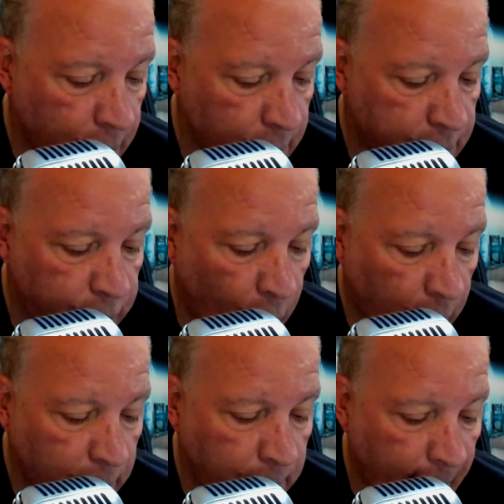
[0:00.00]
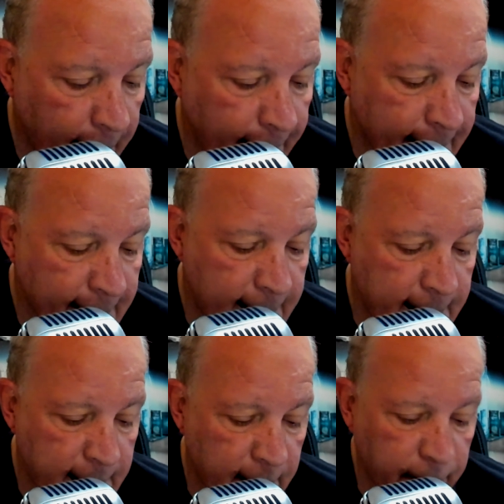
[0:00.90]
was formed by and
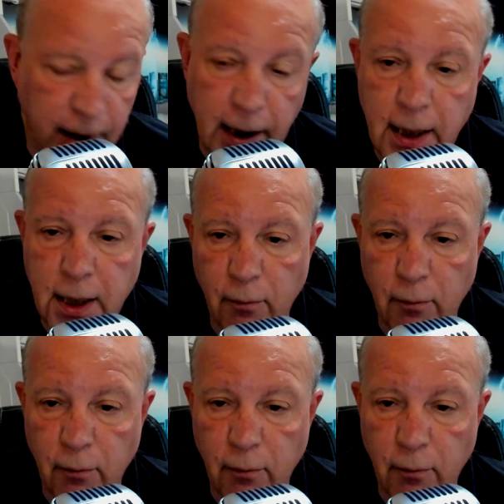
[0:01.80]
consisted of Keith